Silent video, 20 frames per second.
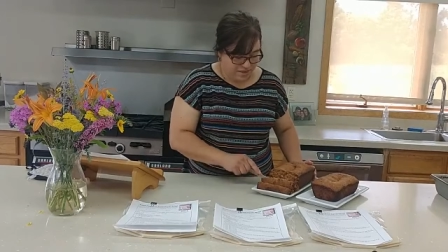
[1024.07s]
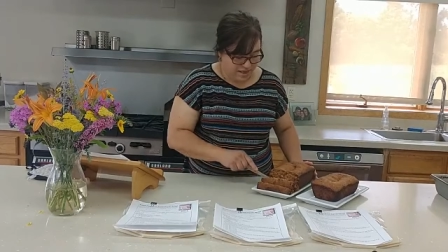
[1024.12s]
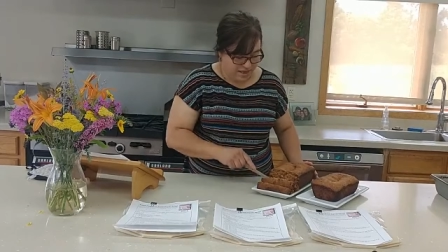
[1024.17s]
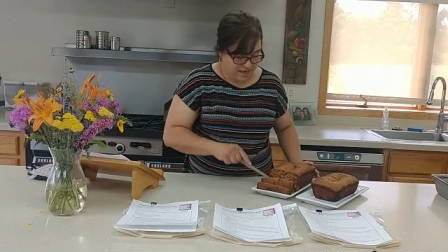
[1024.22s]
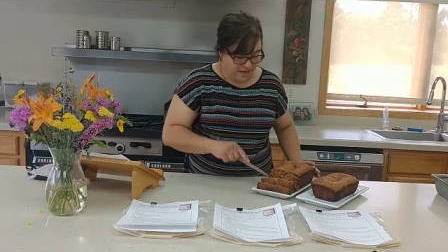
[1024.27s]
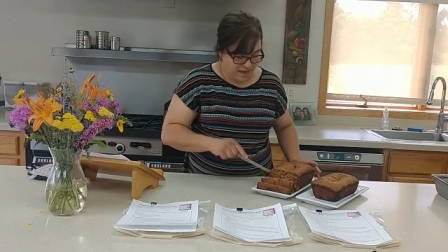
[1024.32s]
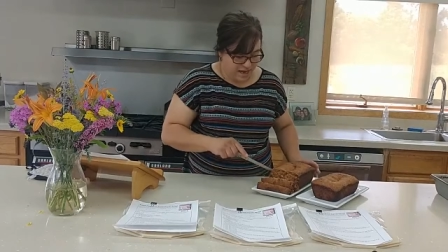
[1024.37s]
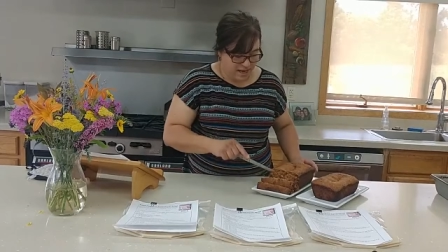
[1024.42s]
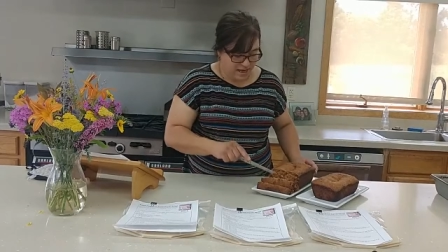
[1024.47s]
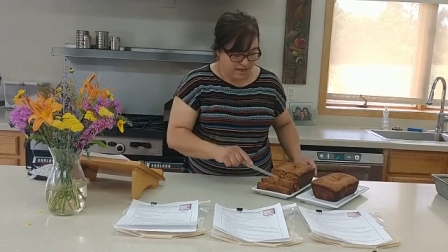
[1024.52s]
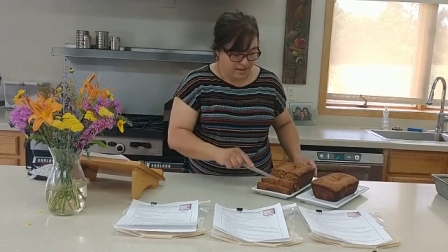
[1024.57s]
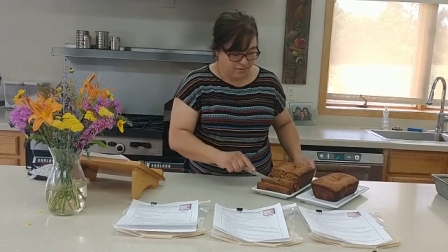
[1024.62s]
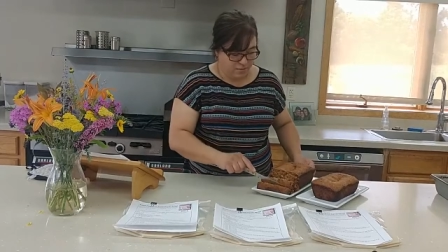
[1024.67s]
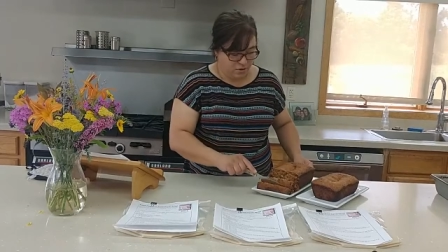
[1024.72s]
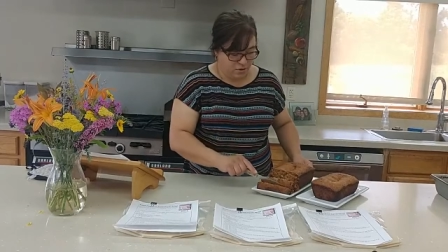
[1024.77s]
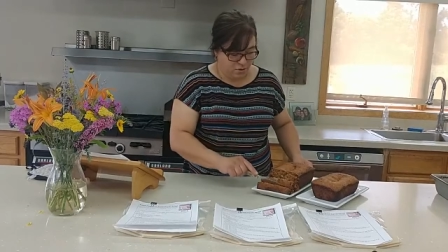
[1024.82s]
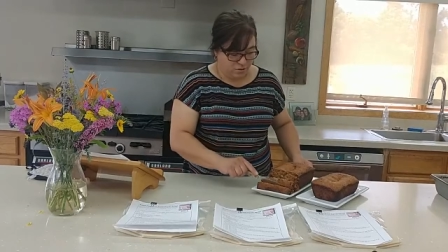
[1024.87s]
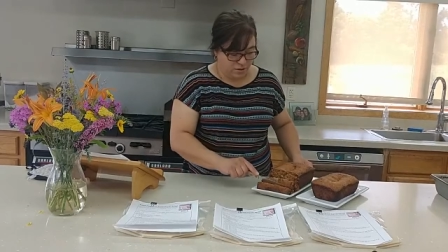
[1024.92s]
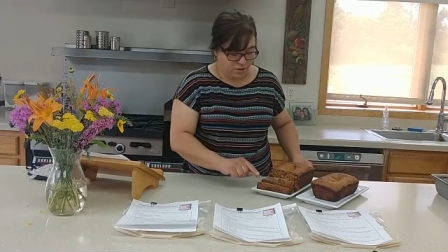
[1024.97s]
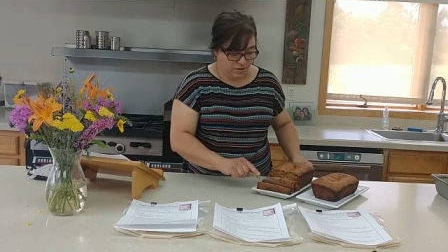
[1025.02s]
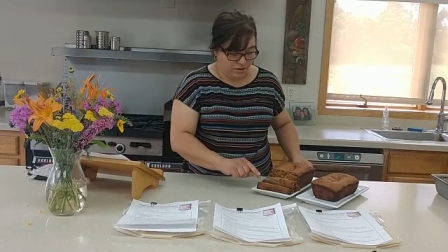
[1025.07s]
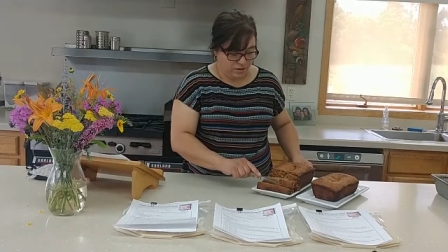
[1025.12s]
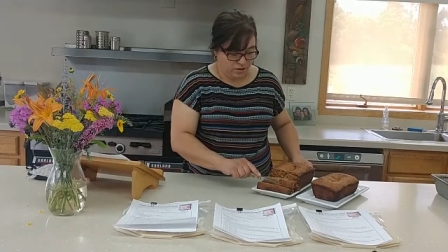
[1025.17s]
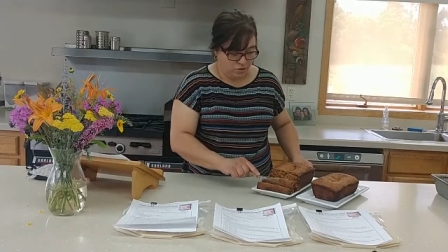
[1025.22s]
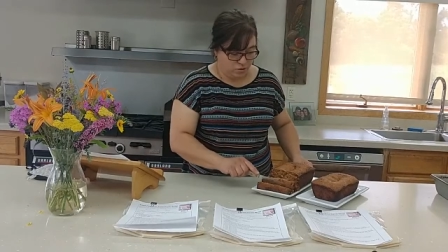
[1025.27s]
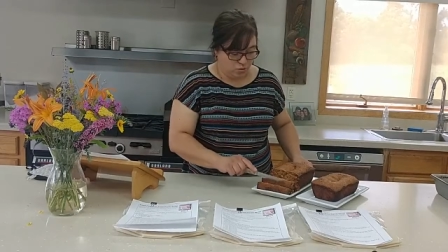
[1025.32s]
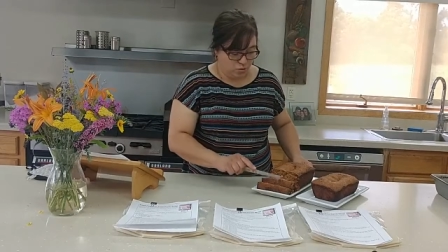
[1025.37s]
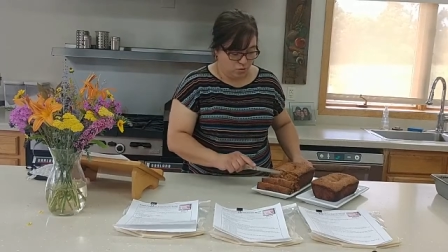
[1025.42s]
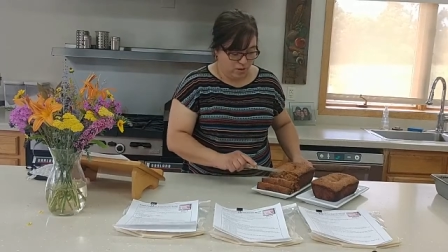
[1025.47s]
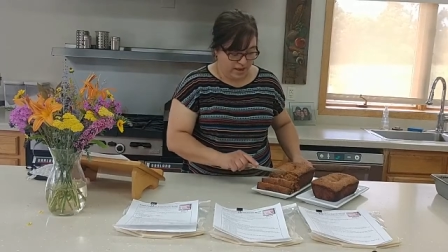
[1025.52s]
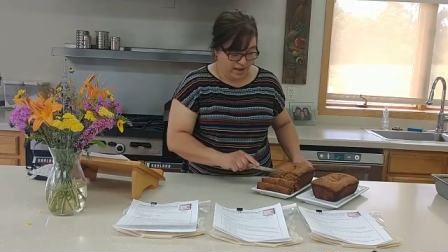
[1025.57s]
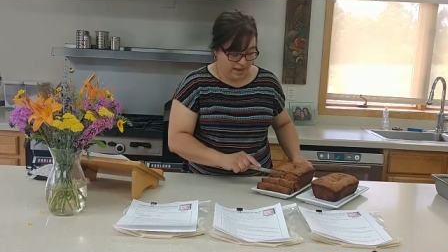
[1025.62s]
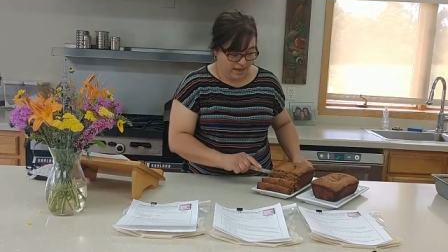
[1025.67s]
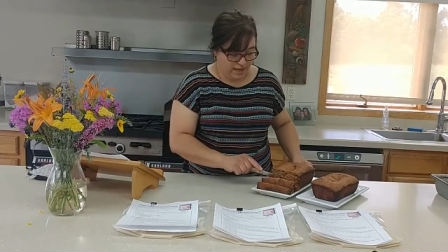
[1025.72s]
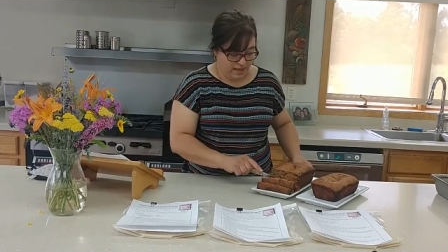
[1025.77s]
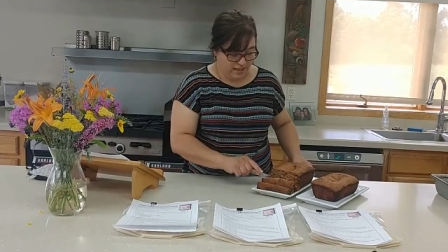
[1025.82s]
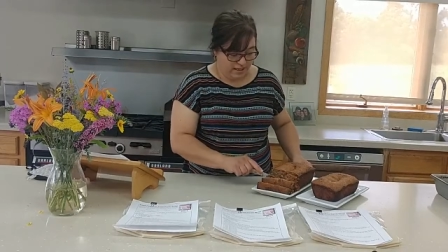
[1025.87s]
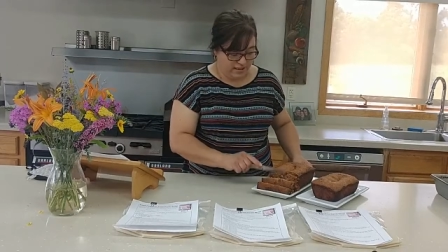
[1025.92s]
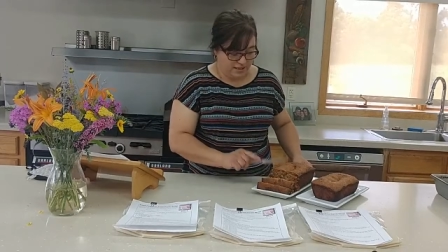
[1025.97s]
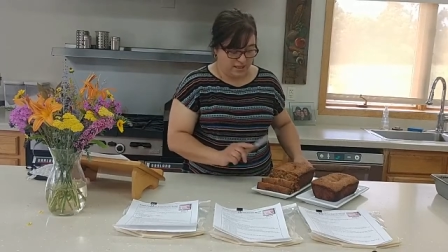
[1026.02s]
think I am going to
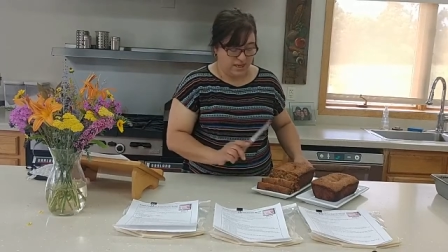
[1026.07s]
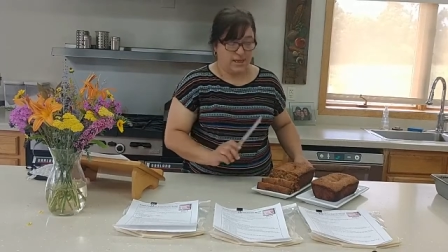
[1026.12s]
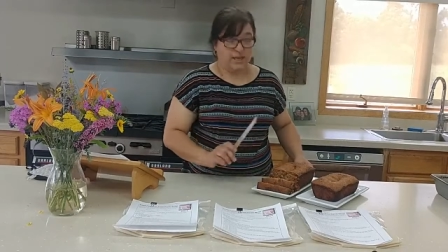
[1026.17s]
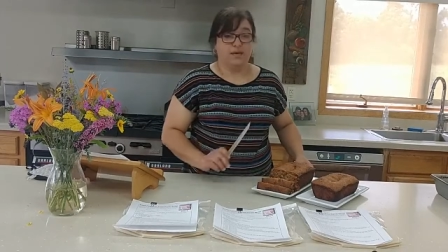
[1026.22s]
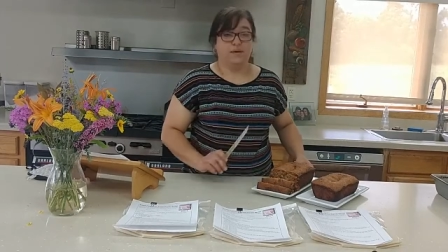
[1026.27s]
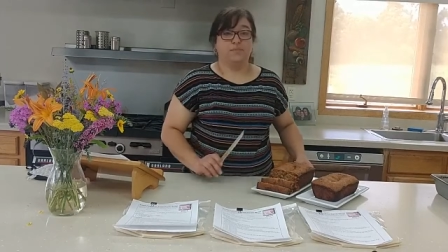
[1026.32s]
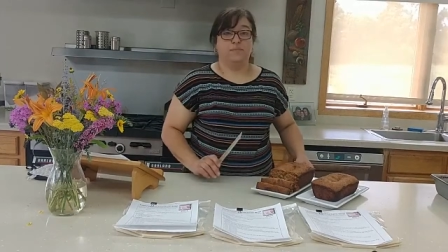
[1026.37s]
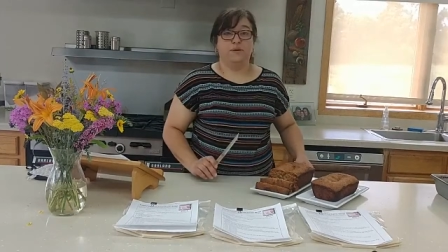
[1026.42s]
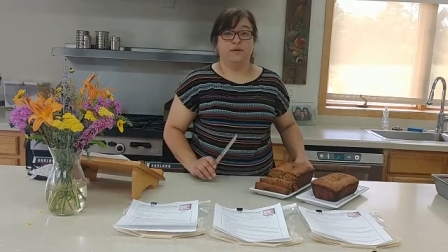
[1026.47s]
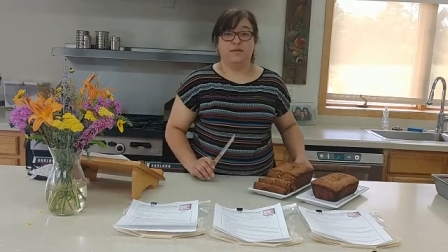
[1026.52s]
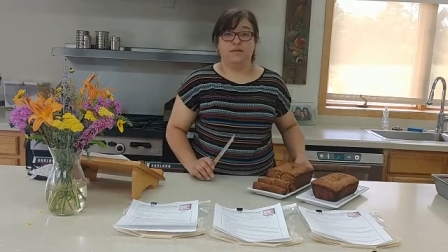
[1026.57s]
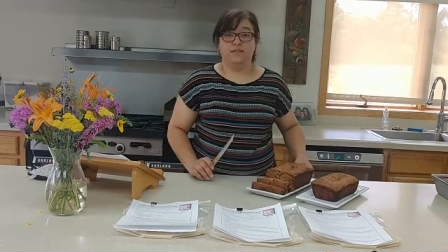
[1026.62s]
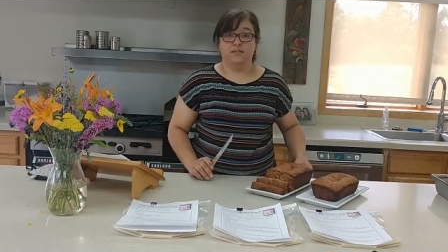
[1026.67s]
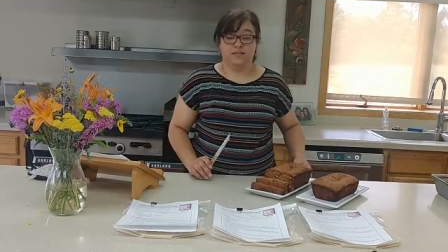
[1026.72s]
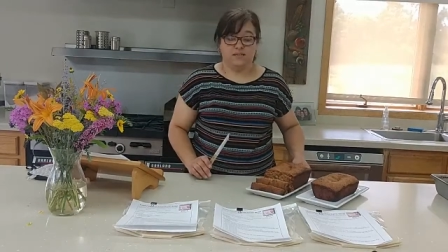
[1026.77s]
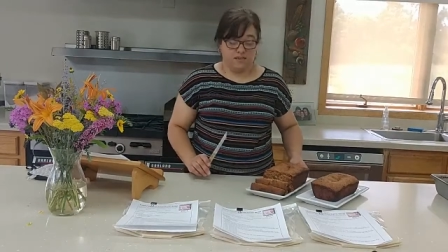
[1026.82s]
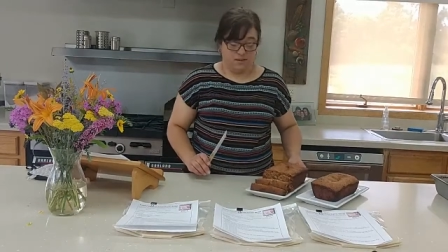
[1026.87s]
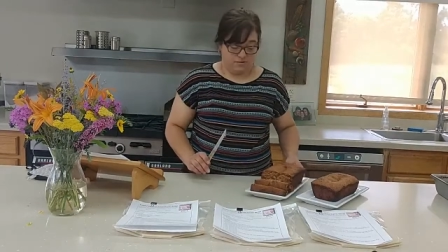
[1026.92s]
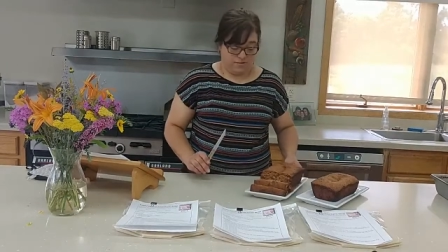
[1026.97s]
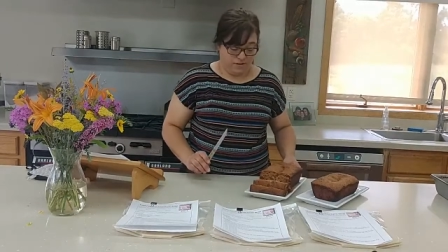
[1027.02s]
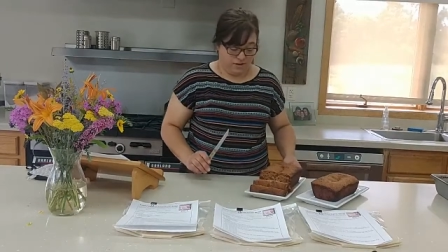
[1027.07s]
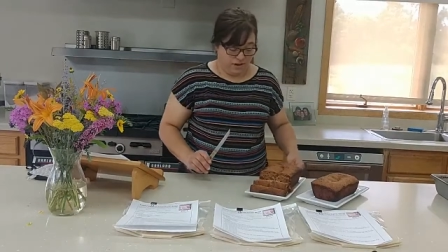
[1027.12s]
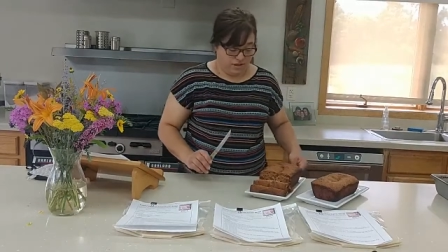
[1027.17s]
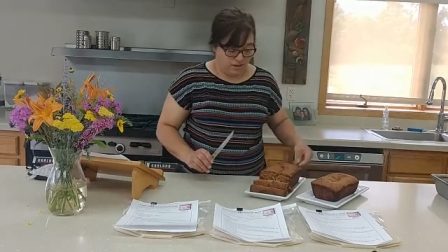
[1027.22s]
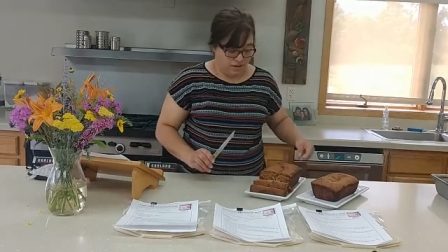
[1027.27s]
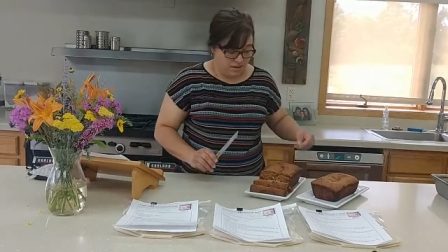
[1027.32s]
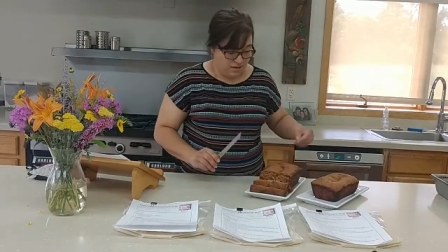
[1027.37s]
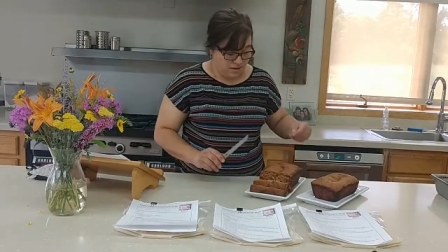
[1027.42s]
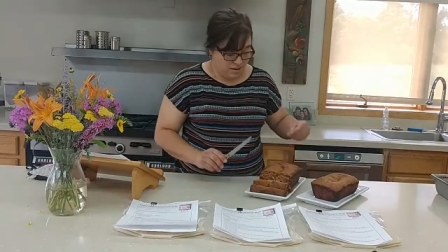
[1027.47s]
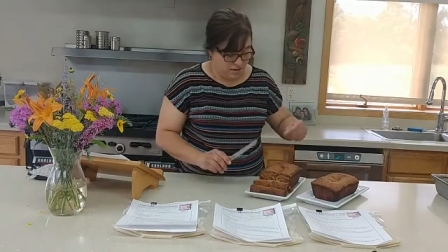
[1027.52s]
wait and take a piece of it